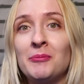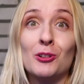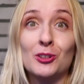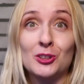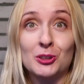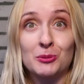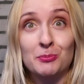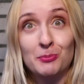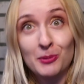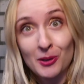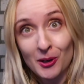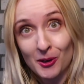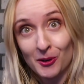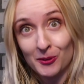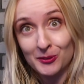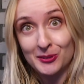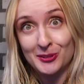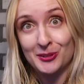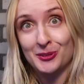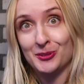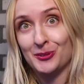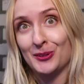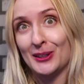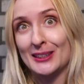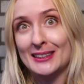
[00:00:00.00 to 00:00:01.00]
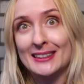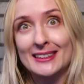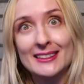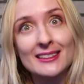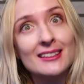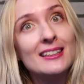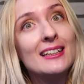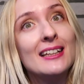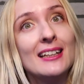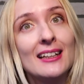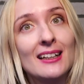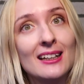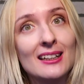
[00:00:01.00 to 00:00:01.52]
was brought to its
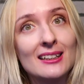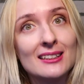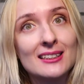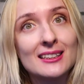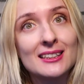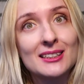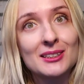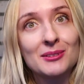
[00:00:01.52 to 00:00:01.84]
knees.